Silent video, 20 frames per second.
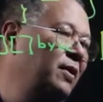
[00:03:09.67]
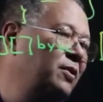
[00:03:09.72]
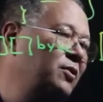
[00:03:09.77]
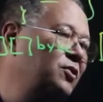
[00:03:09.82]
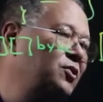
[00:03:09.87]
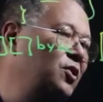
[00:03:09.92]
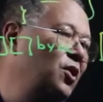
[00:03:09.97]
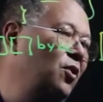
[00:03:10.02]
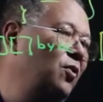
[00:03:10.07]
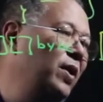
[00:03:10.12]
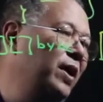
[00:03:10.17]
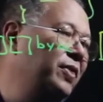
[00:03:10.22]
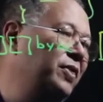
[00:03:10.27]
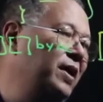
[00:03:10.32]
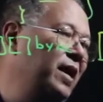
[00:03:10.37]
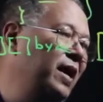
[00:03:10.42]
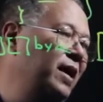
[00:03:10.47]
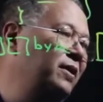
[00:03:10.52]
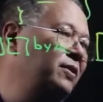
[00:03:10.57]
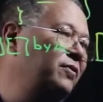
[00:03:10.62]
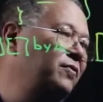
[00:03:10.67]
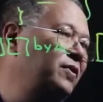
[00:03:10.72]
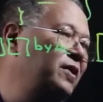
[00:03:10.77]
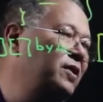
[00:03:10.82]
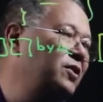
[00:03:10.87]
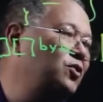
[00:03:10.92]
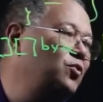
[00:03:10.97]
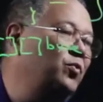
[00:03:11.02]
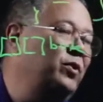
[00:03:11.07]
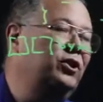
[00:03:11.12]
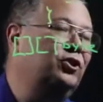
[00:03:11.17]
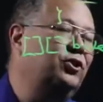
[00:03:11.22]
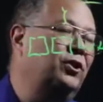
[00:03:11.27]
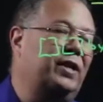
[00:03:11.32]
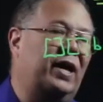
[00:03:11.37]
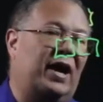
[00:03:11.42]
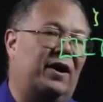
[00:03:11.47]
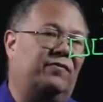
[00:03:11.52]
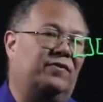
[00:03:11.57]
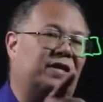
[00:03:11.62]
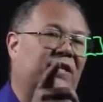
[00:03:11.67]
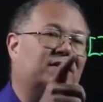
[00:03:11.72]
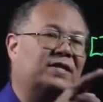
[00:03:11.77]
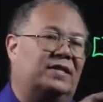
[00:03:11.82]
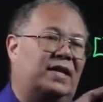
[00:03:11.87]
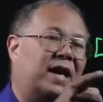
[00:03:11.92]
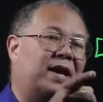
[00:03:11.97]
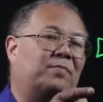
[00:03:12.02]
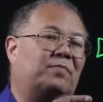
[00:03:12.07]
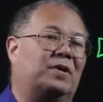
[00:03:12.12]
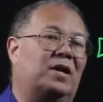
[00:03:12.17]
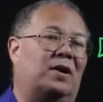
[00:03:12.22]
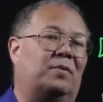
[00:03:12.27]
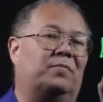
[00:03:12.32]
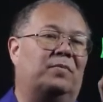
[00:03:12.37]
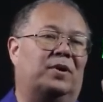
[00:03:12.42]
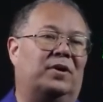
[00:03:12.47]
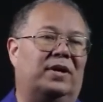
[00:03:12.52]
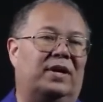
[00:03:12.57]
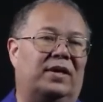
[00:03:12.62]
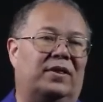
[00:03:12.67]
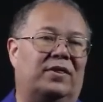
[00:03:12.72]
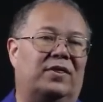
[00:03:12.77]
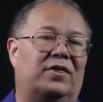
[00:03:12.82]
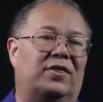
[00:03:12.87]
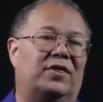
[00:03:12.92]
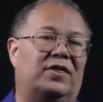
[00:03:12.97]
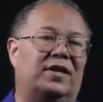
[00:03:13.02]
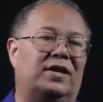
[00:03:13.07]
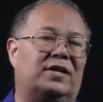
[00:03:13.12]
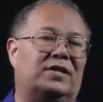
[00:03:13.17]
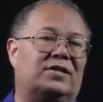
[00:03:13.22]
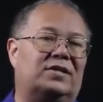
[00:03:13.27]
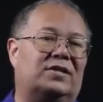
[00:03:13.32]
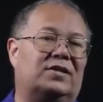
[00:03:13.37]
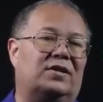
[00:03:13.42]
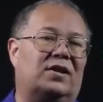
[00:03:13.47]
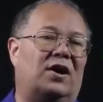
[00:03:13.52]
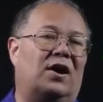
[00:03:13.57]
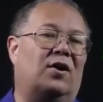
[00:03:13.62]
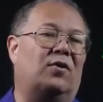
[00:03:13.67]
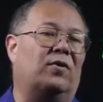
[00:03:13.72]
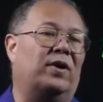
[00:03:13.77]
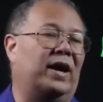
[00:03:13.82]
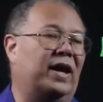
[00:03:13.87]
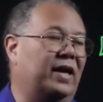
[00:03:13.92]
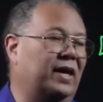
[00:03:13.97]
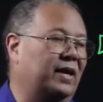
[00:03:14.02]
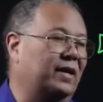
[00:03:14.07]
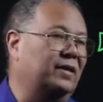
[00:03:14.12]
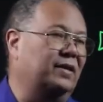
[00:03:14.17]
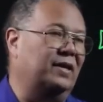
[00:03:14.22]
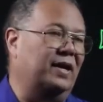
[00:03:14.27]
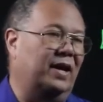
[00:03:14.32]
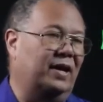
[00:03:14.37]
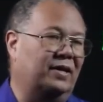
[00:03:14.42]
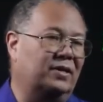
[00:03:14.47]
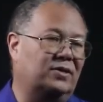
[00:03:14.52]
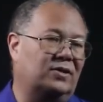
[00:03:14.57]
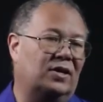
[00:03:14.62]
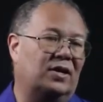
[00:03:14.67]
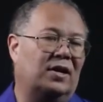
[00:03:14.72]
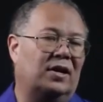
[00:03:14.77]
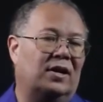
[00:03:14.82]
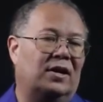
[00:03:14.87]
So at the end of this, we should have the same number in this array index.